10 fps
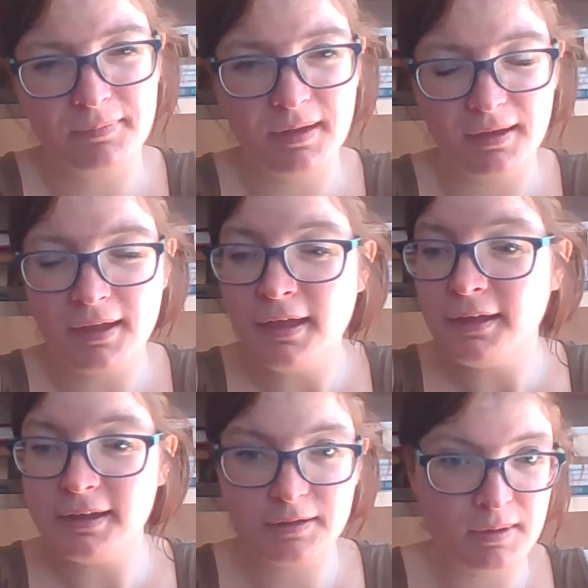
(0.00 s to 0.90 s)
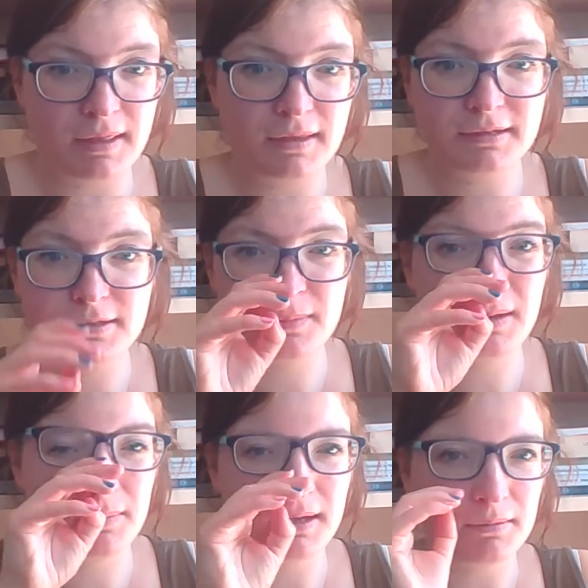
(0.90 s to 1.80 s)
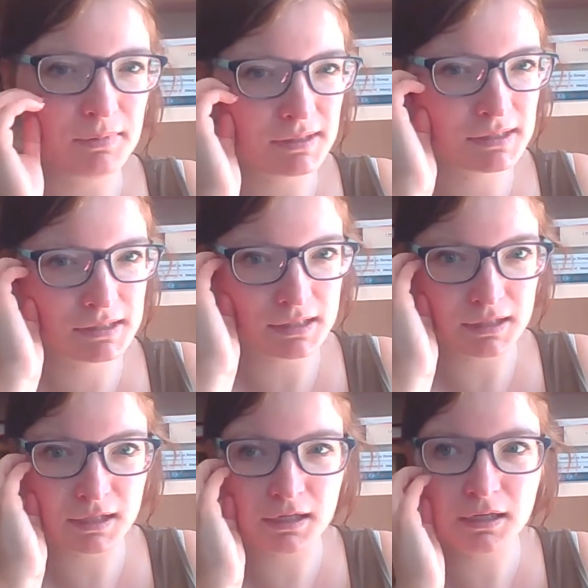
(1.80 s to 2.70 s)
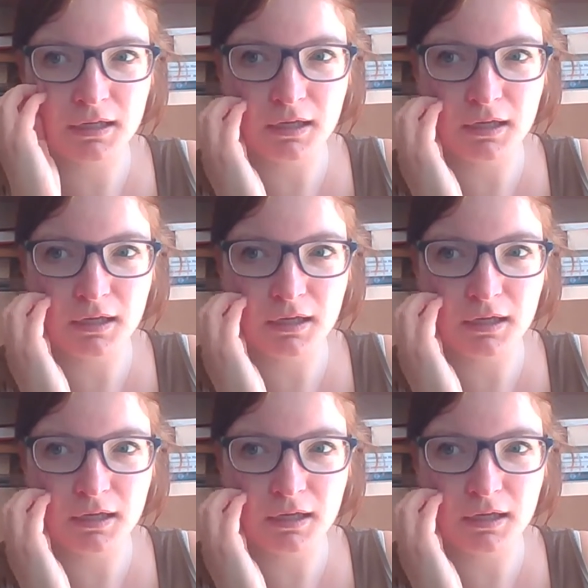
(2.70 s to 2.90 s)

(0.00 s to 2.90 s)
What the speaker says: yeah. Anyway, this is me being a bit silly.